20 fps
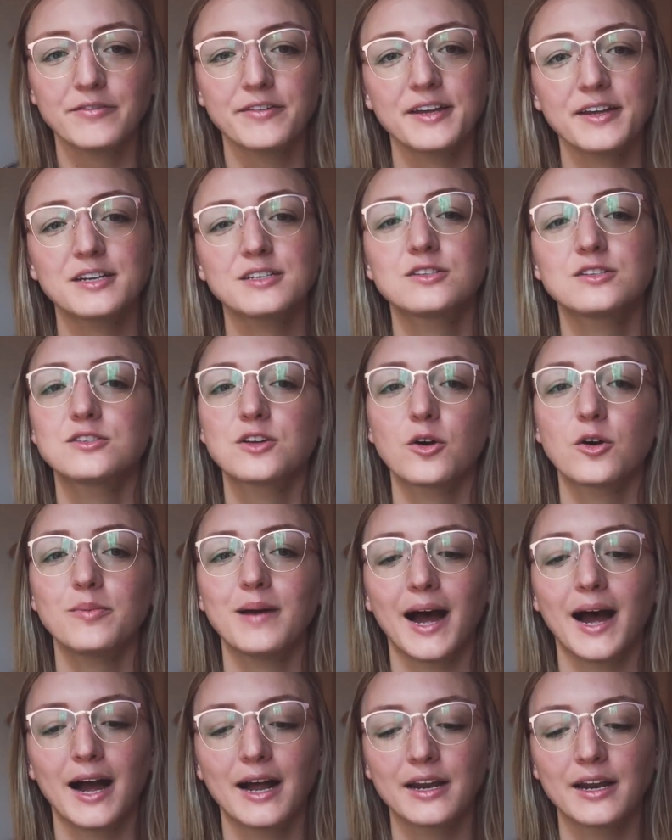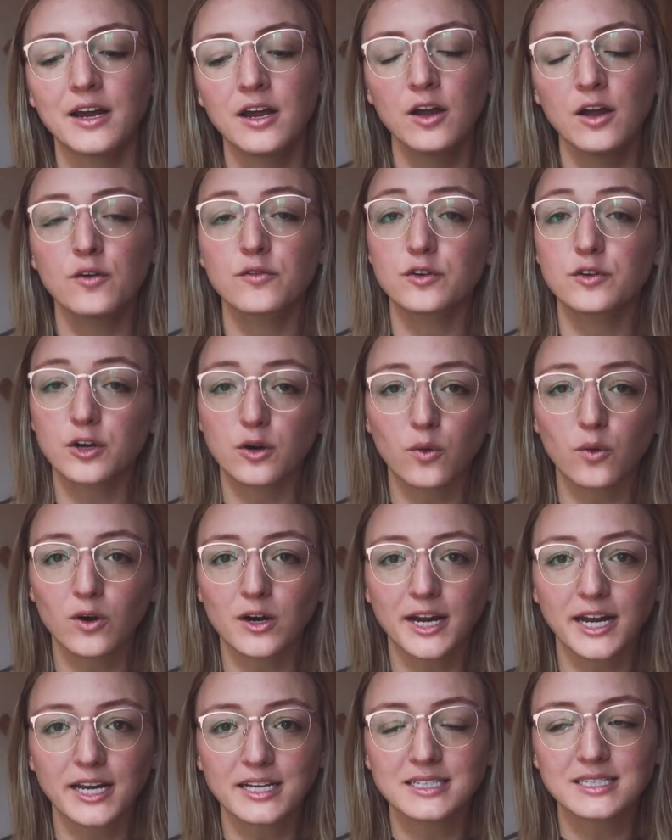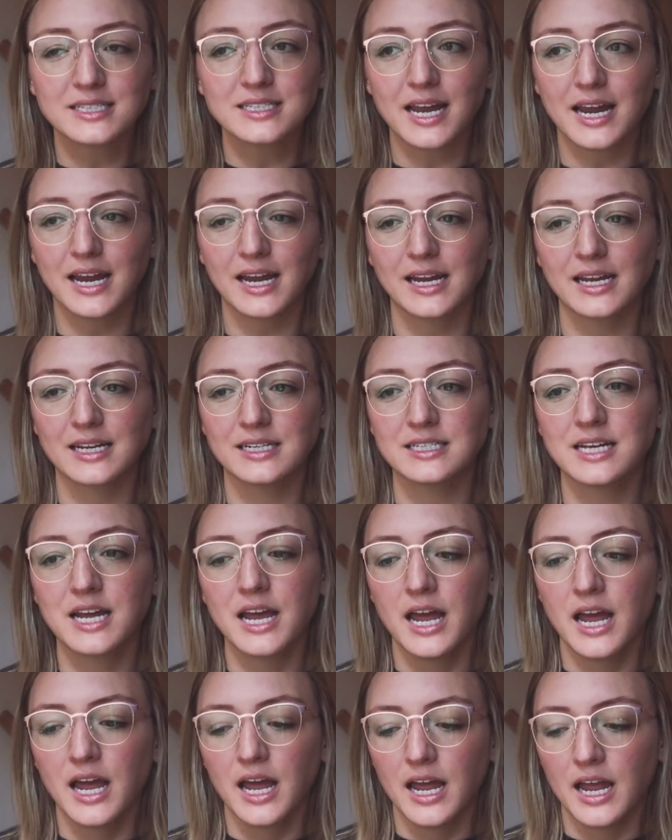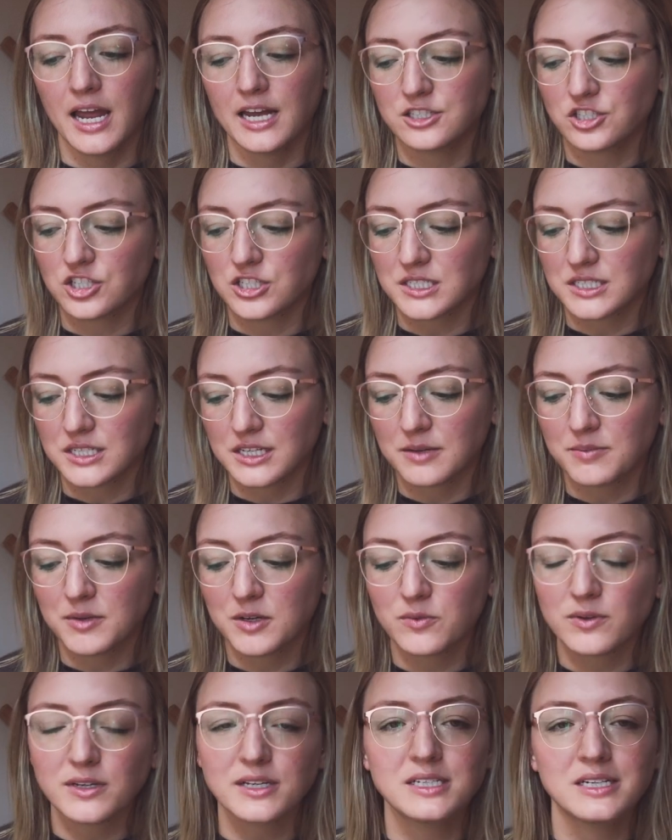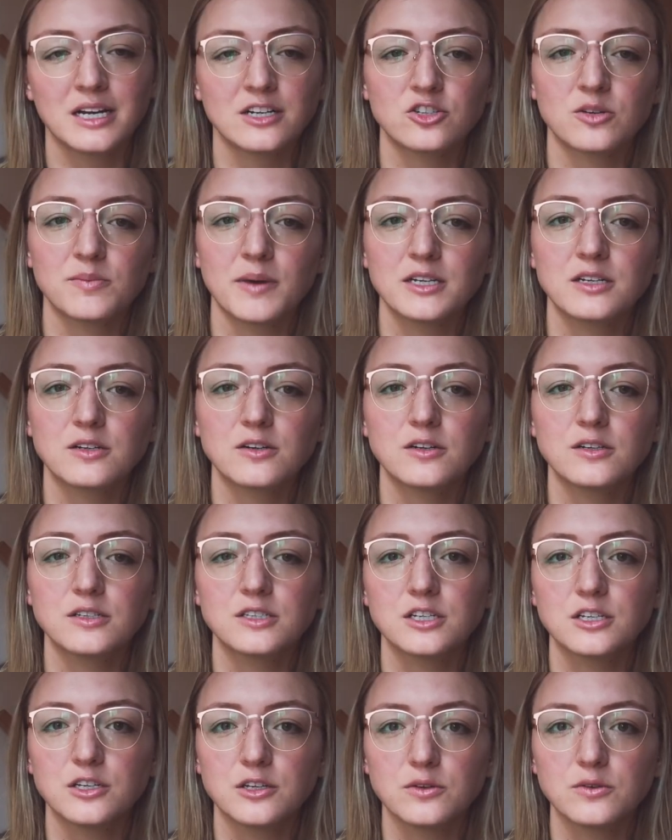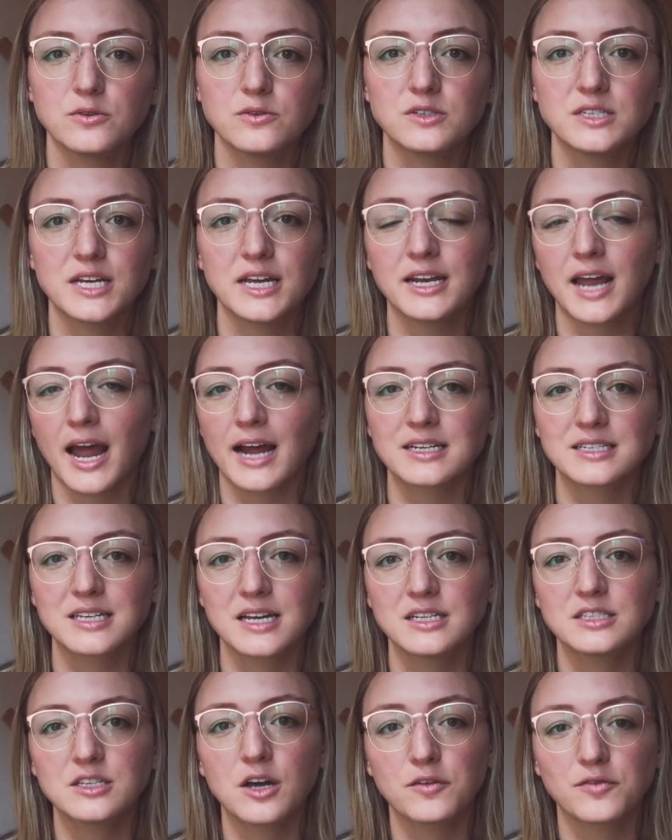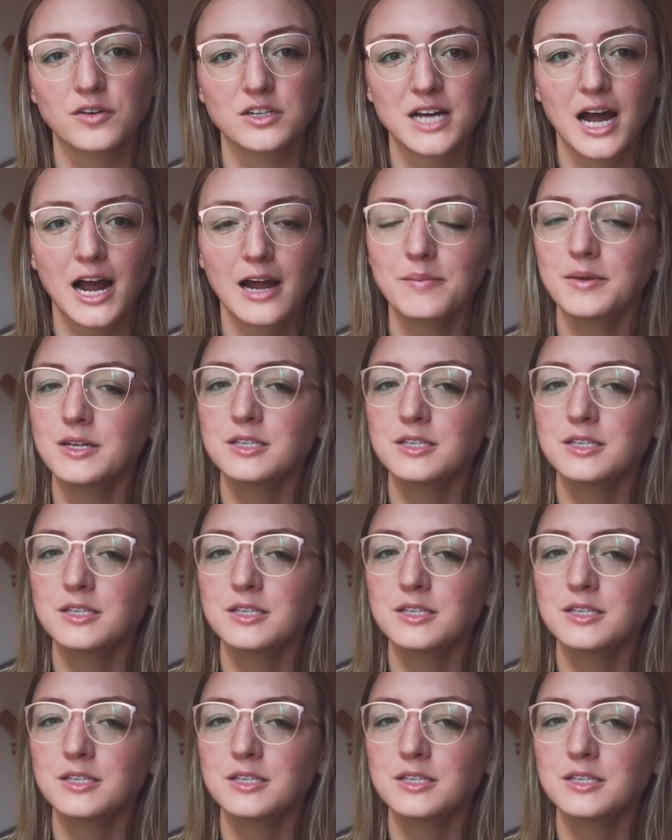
It is so bad for your organs and it just can be really detrimental to use in excess over time.